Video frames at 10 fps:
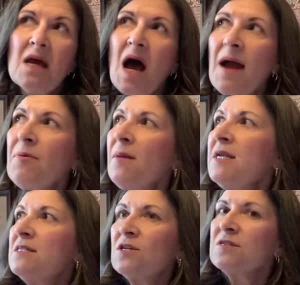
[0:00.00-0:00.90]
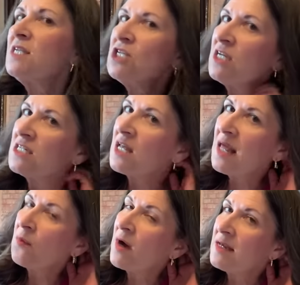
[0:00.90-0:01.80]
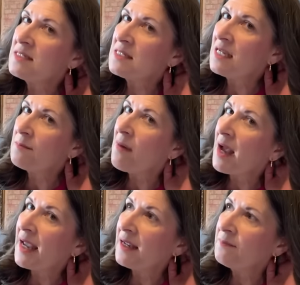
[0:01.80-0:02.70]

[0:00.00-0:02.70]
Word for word: I probably didn't start stitching until I was in my,